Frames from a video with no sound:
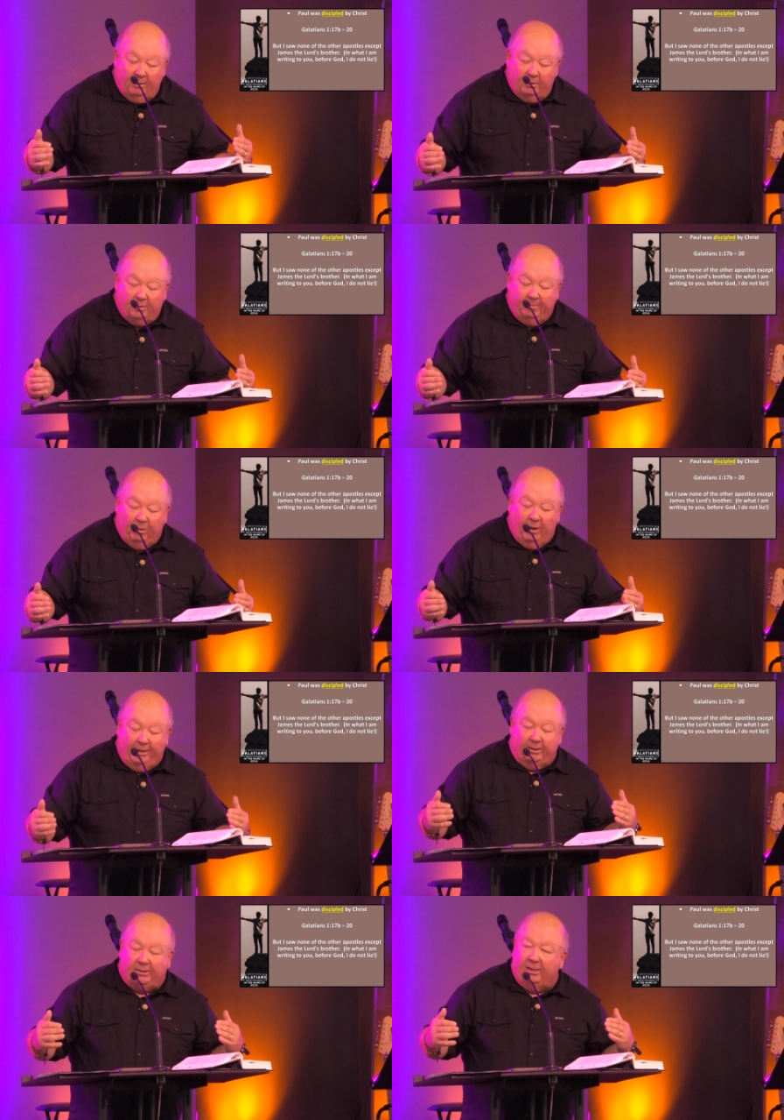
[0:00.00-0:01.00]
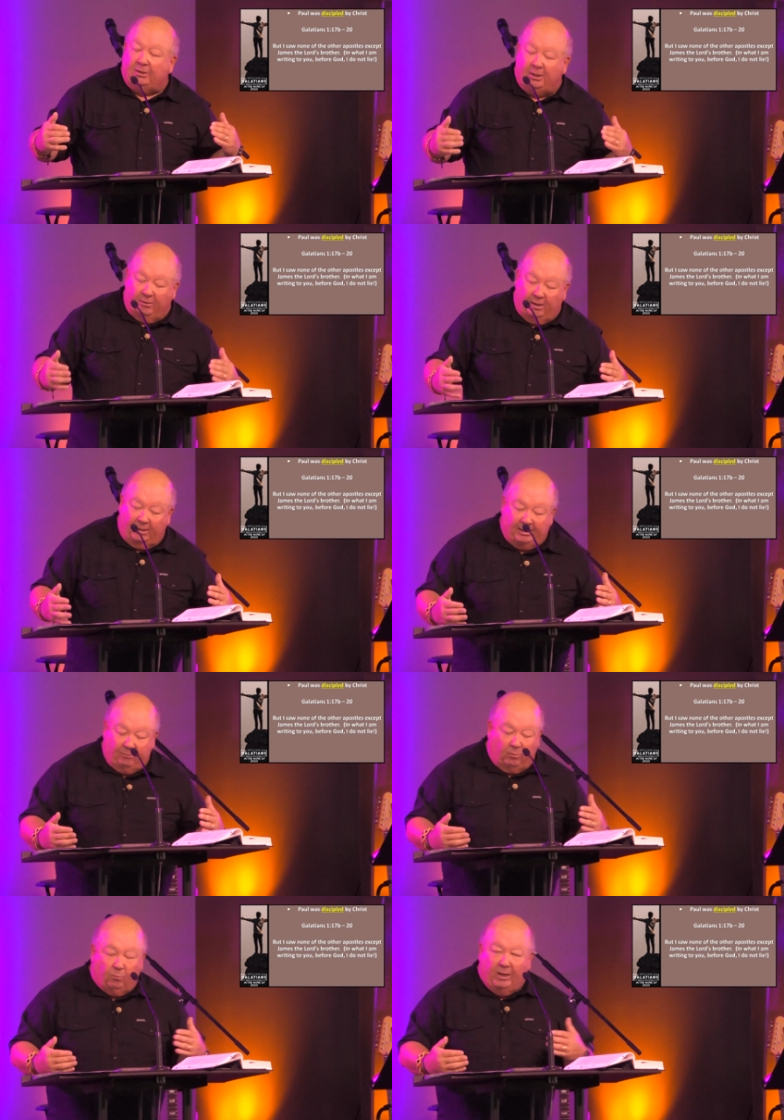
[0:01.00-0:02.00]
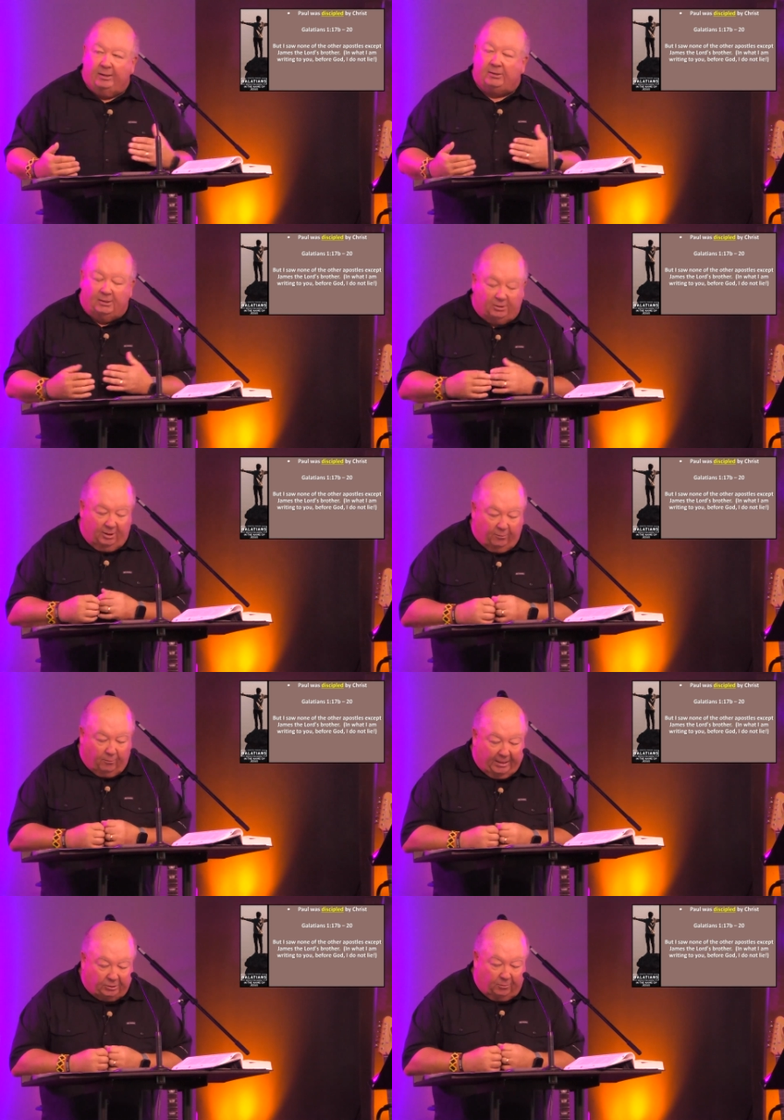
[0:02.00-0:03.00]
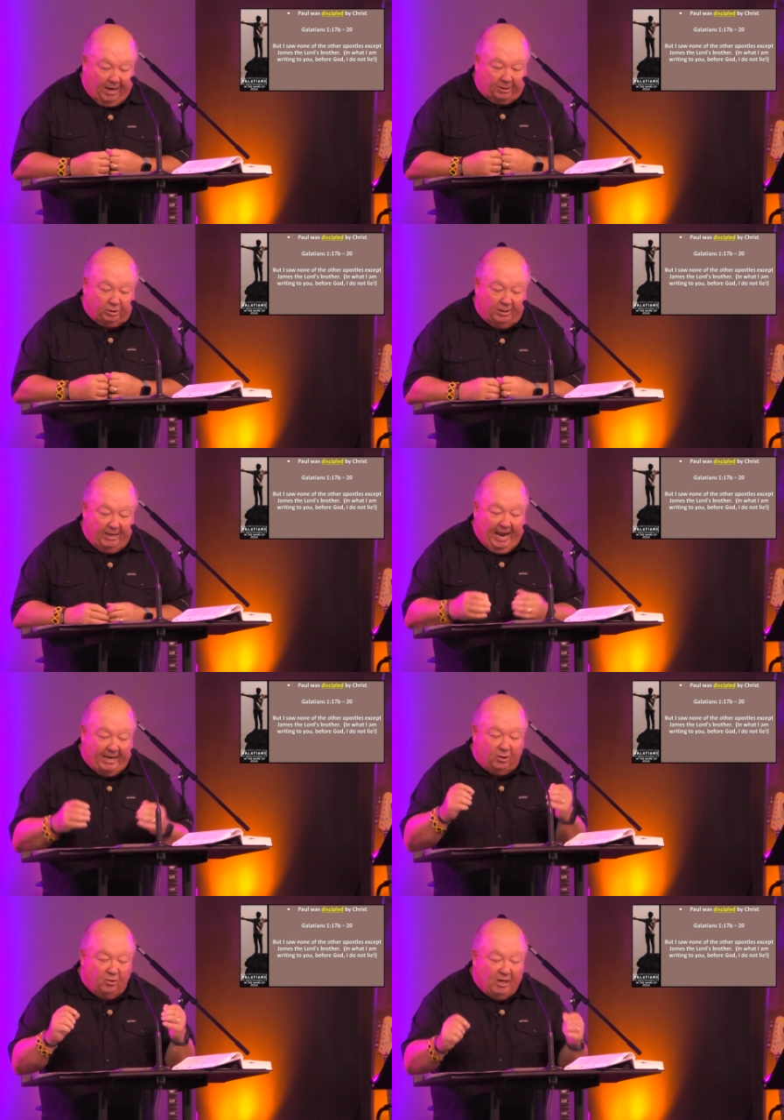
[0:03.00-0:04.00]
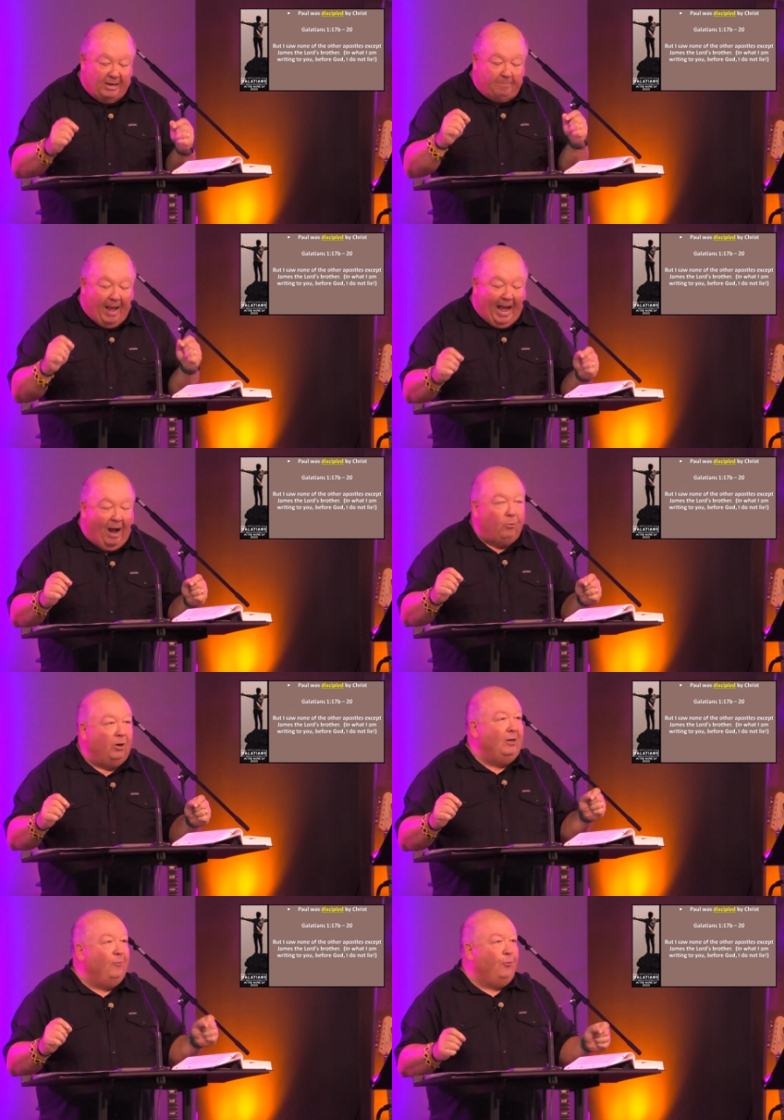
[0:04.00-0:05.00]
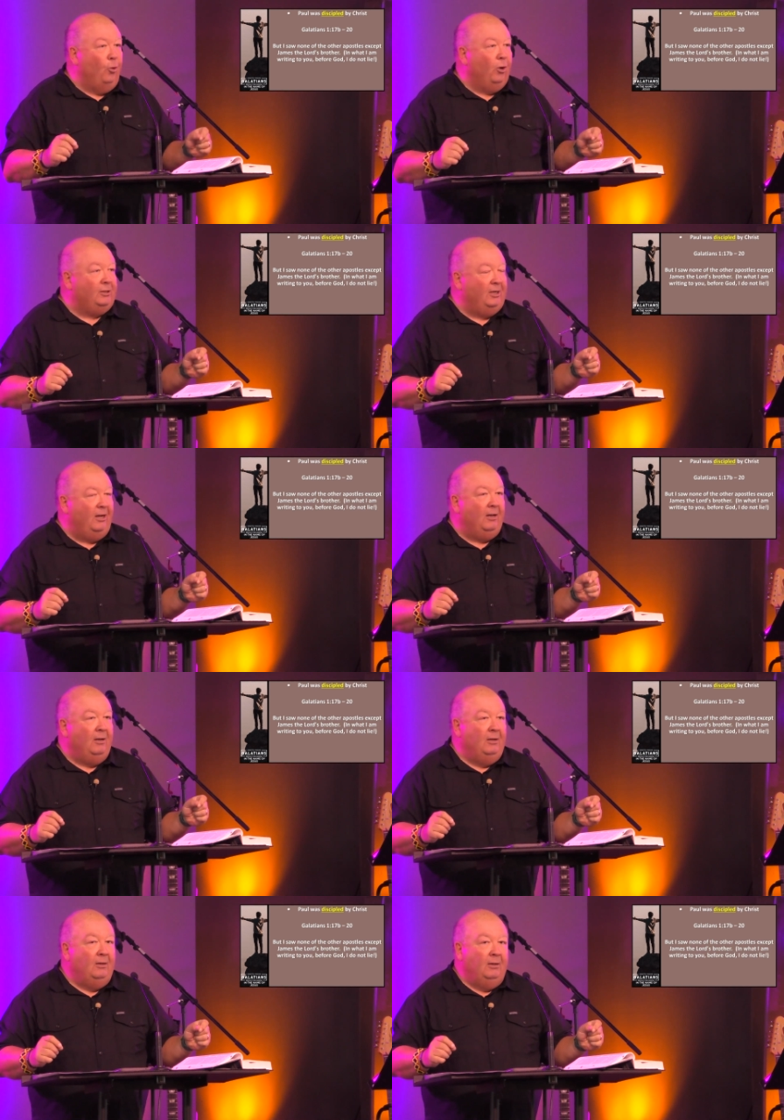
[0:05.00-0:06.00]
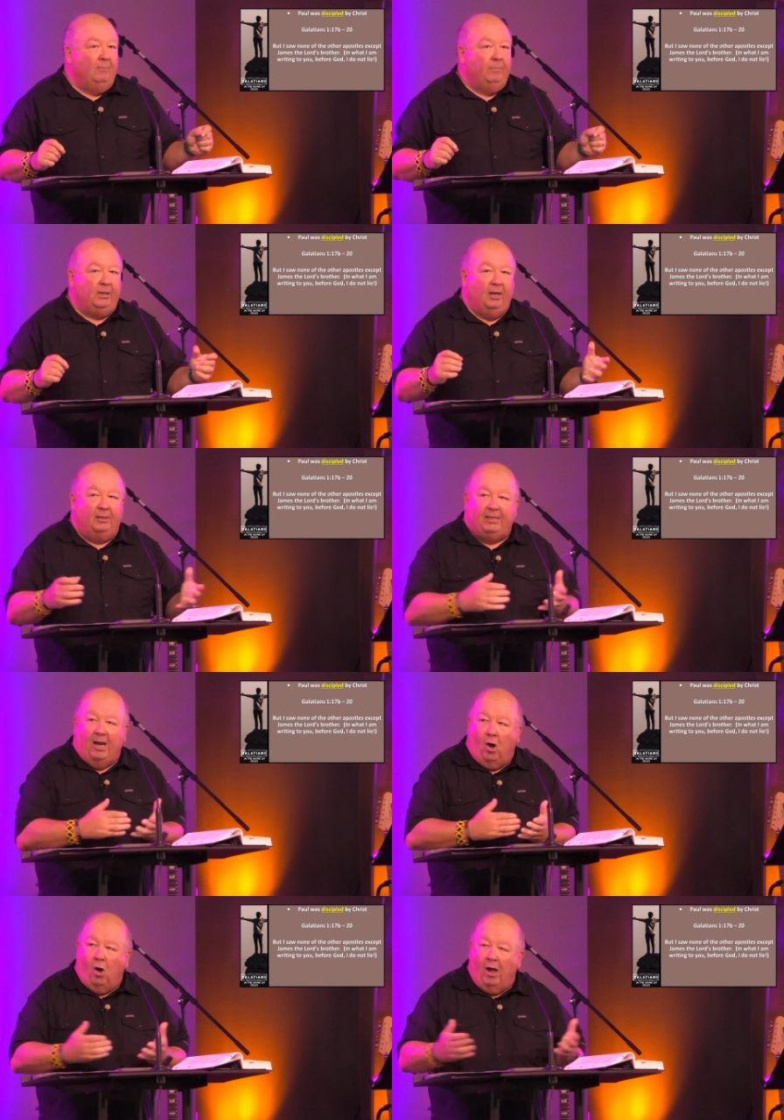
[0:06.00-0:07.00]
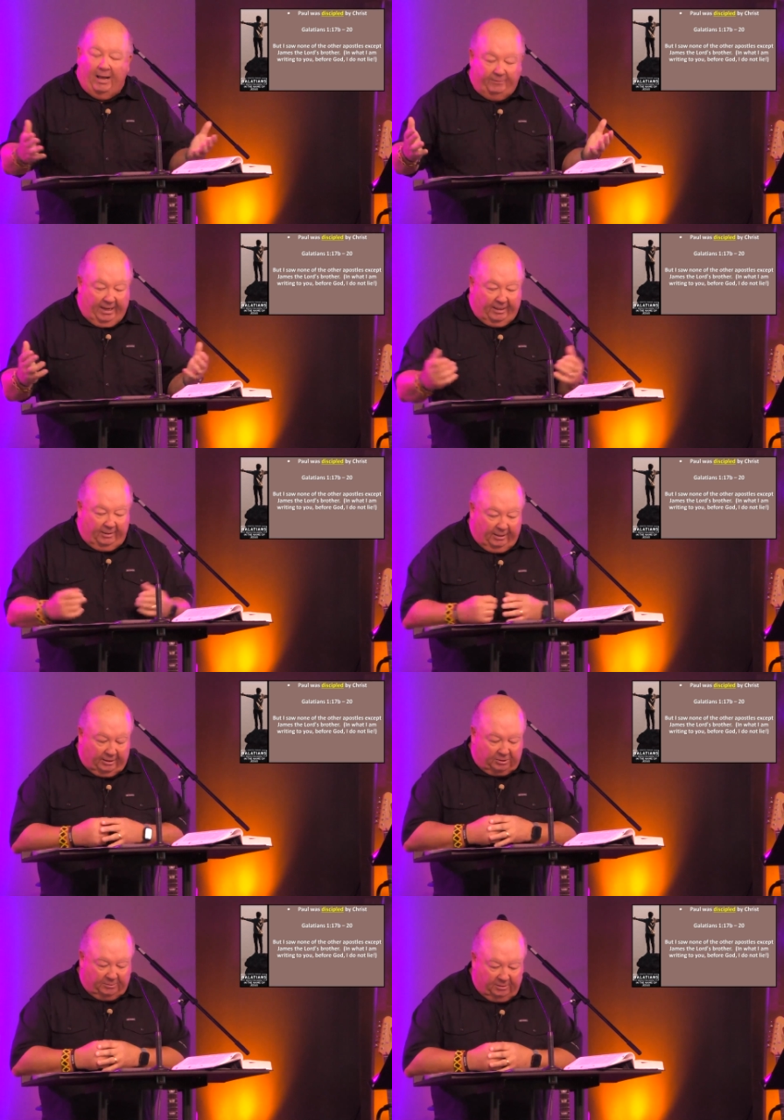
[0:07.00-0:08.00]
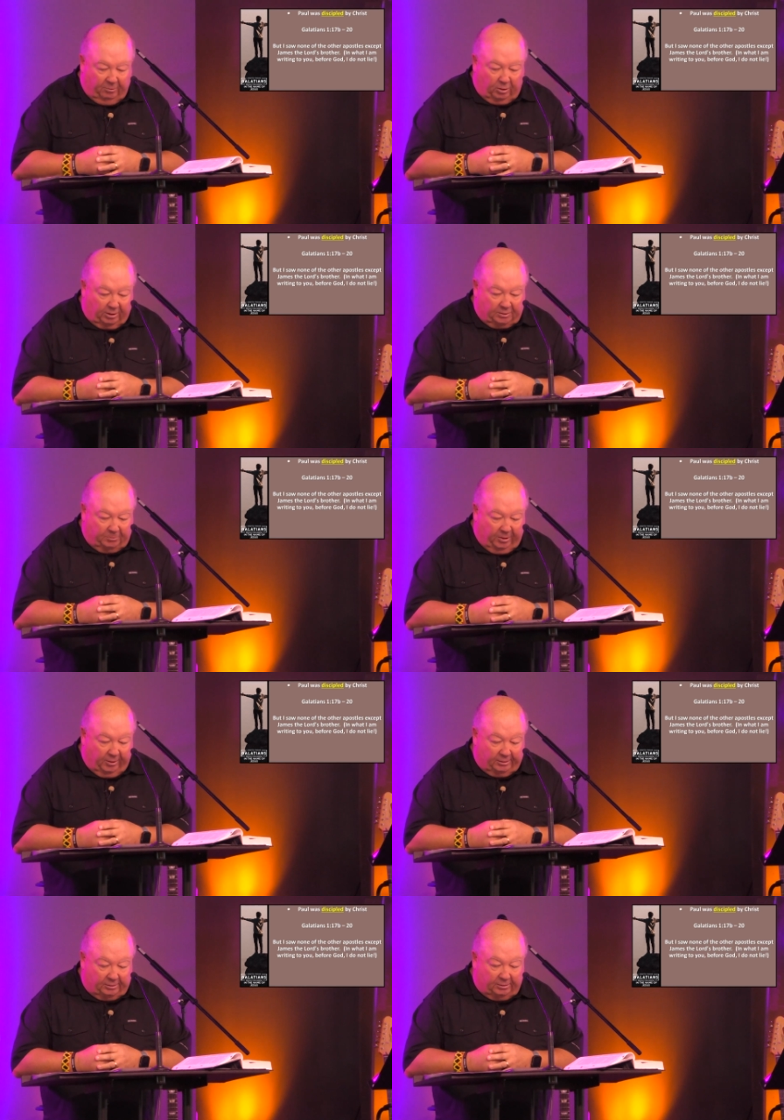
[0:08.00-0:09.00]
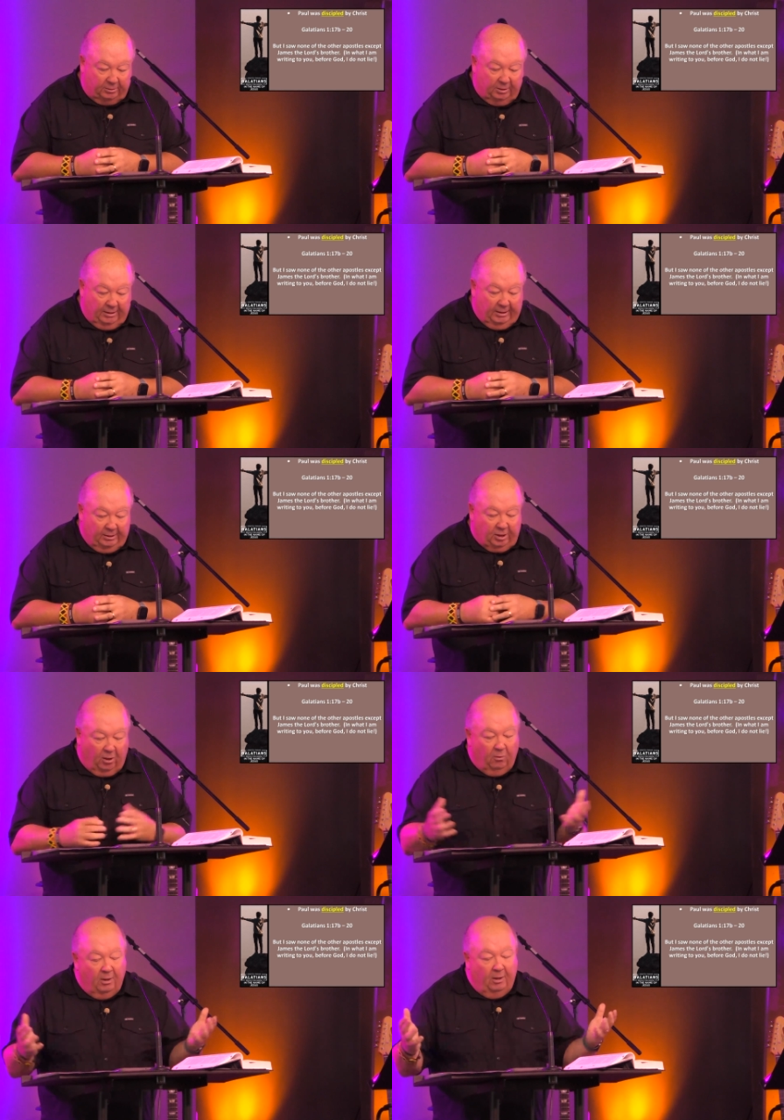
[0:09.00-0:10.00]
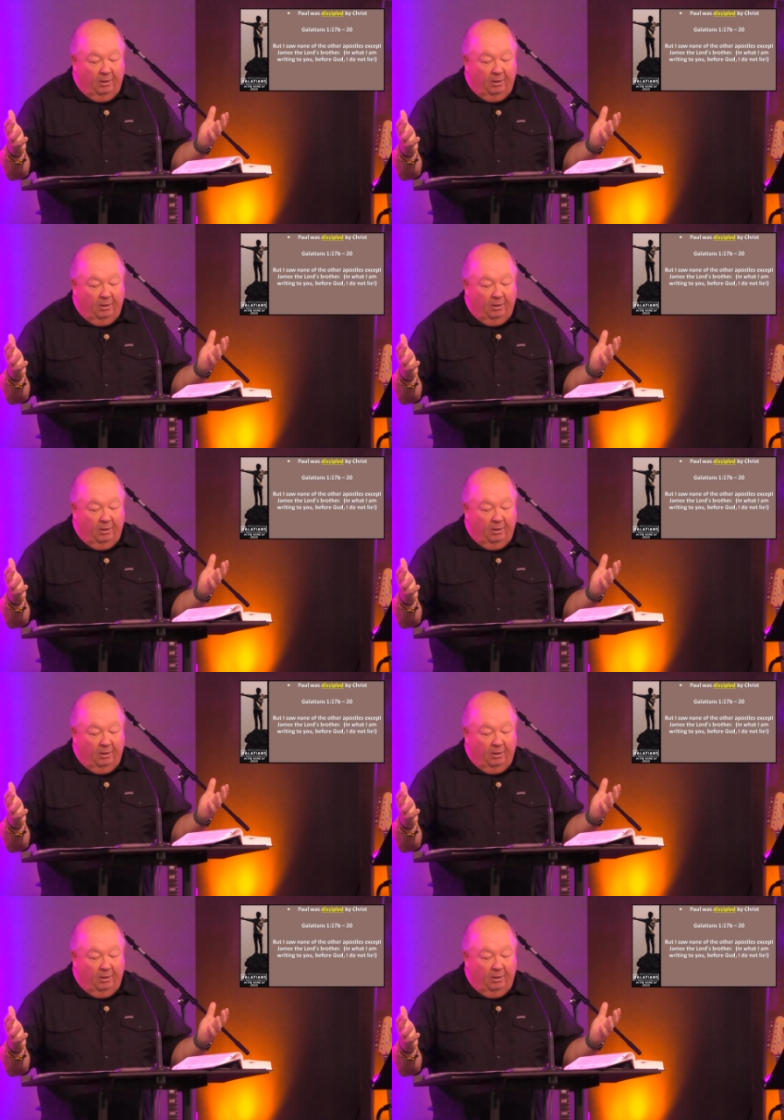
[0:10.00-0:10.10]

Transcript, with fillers: to be witnesses to, as they were witnesses to the resurrection and had unique power and authority because they all had that similar experience. So